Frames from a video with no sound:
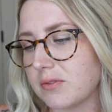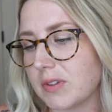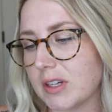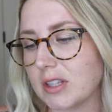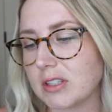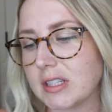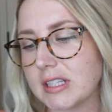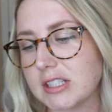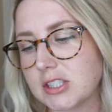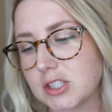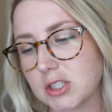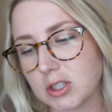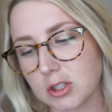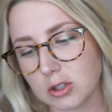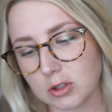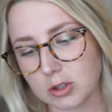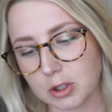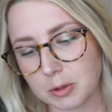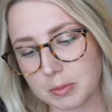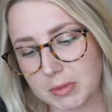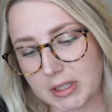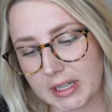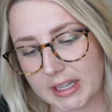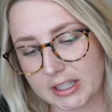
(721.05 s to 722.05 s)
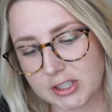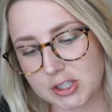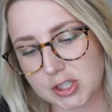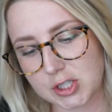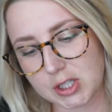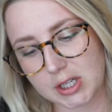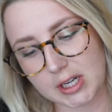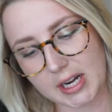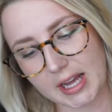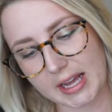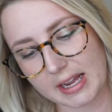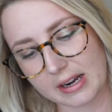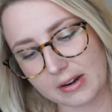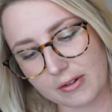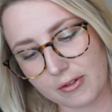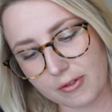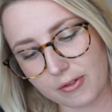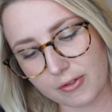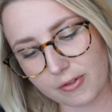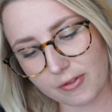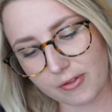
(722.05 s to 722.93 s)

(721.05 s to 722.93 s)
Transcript: Foundation Illumination and